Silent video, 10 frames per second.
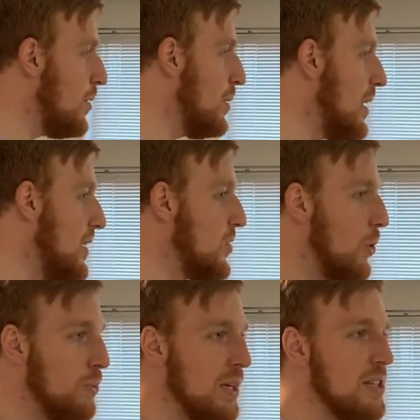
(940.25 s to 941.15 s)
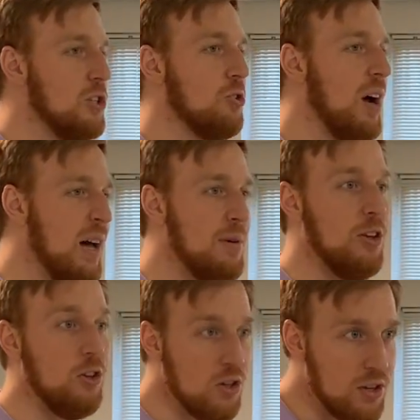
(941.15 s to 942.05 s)
but he's only
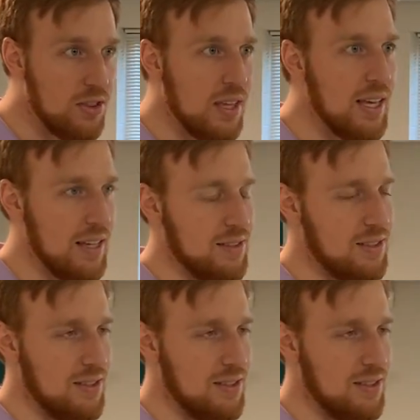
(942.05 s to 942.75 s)
describing good things.